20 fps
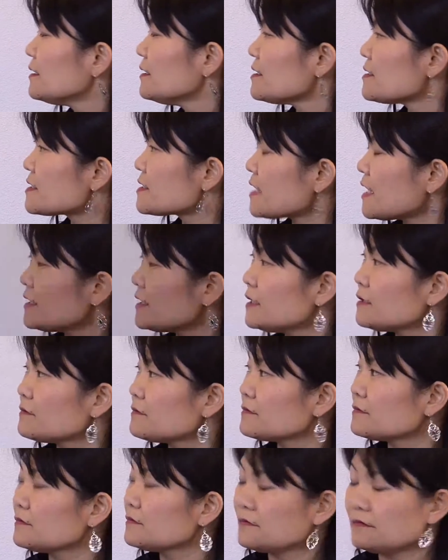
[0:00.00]

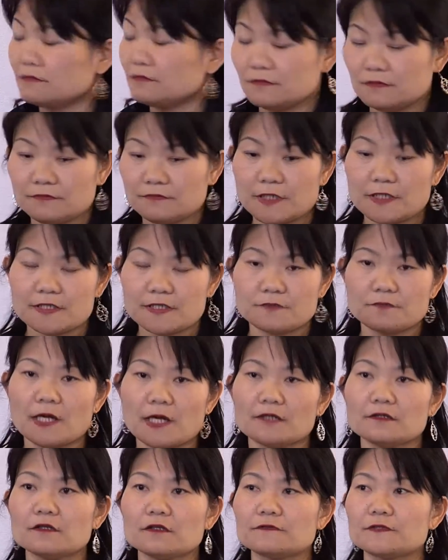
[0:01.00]
Starting with
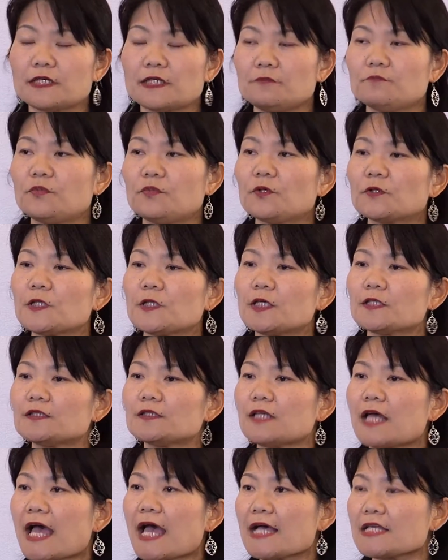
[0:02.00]
one of the
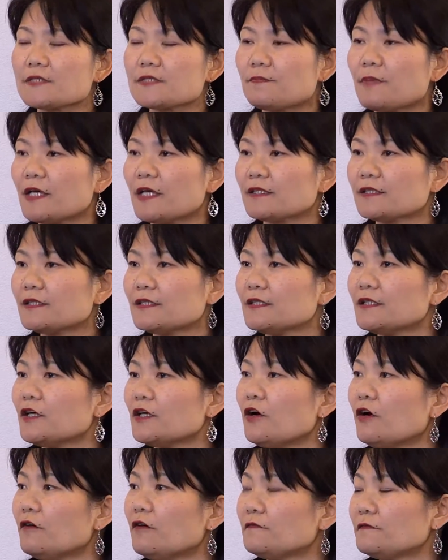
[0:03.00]
important aspects
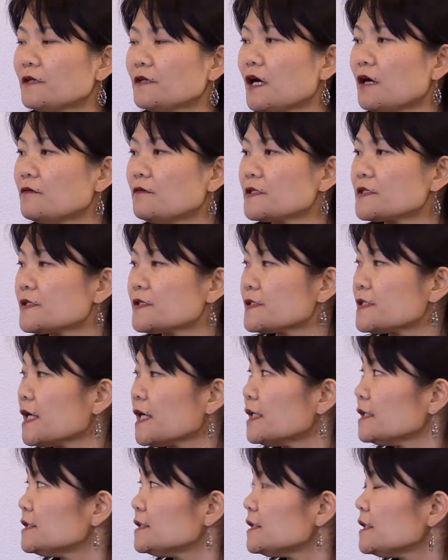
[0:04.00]
of our
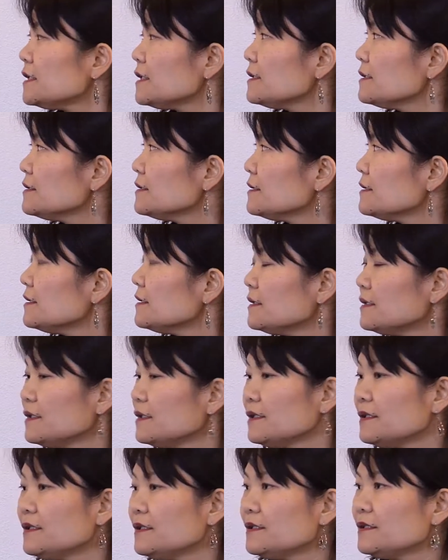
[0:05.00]
society,
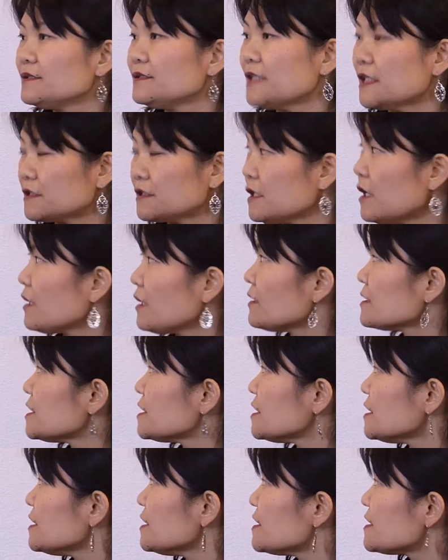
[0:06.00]

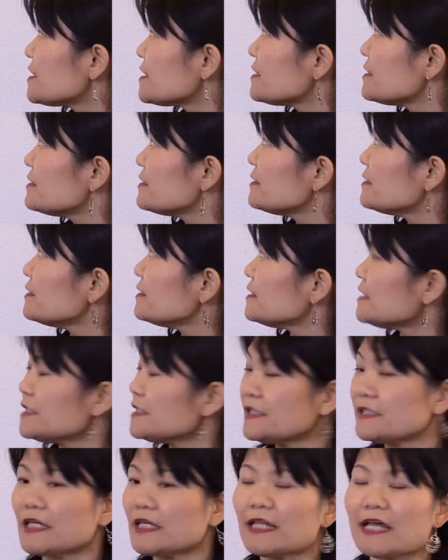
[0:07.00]
technologies,
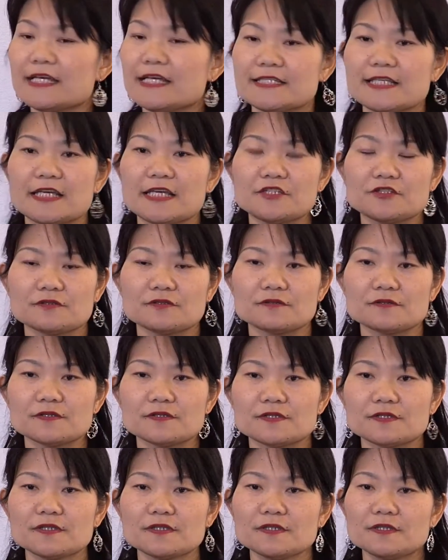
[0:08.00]

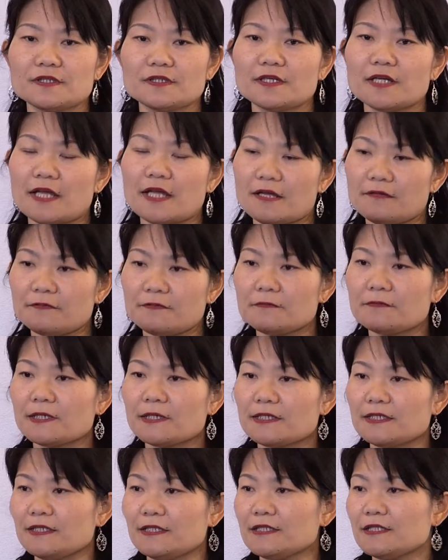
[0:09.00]
digitalizations.
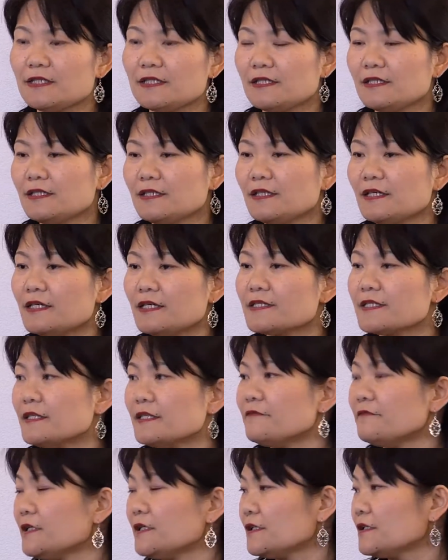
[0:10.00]
Everybody is
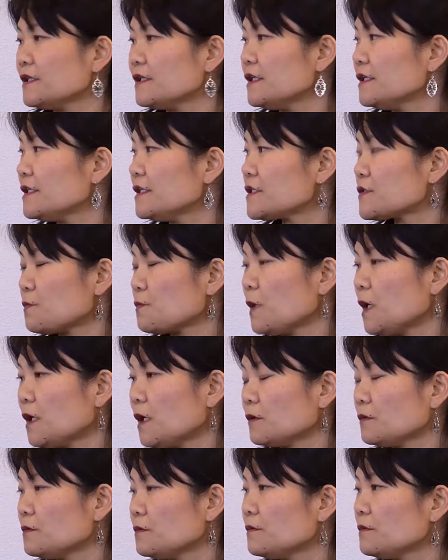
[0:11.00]
living in this
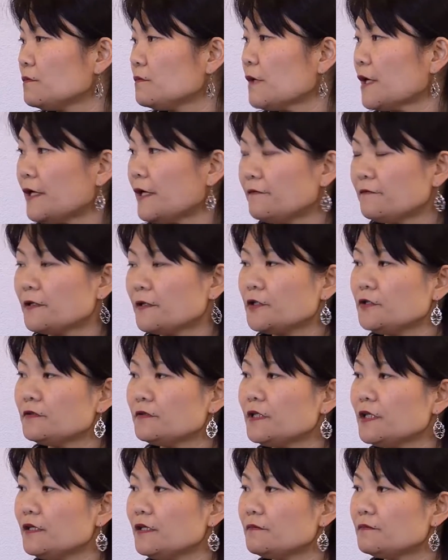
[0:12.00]
world, wherever you
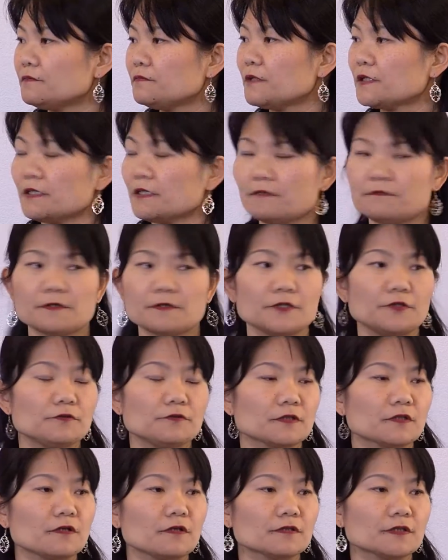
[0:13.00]
live, whatever
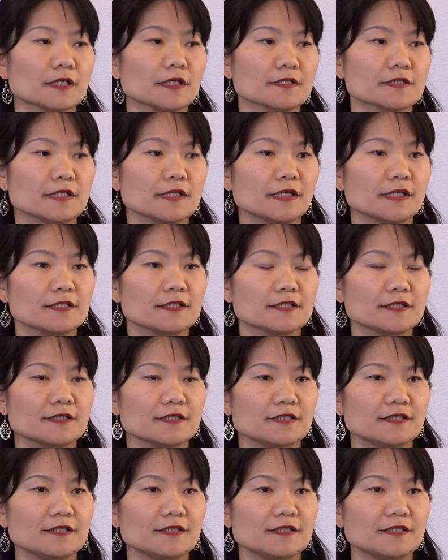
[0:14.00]
your context is.